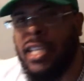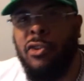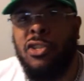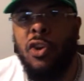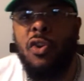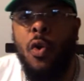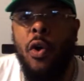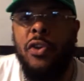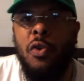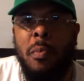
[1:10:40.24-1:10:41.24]
Is there a certain
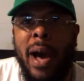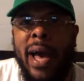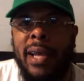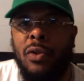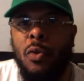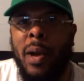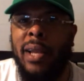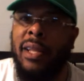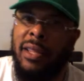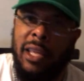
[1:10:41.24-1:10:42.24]
coin you buy? Do you buy
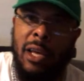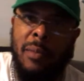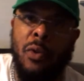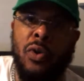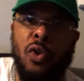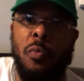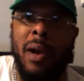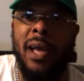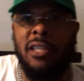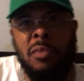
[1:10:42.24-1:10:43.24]
lithium or do you
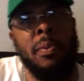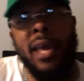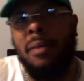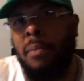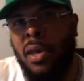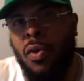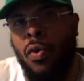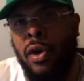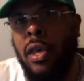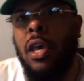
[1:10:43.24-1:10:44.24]
buy just plain
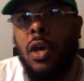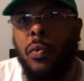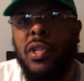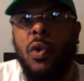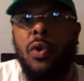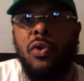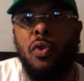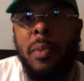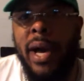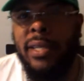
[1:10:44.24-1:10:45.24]
Bitcoin? Which coin do you
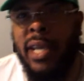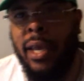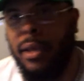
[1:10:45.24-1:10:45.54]
buy, Jay?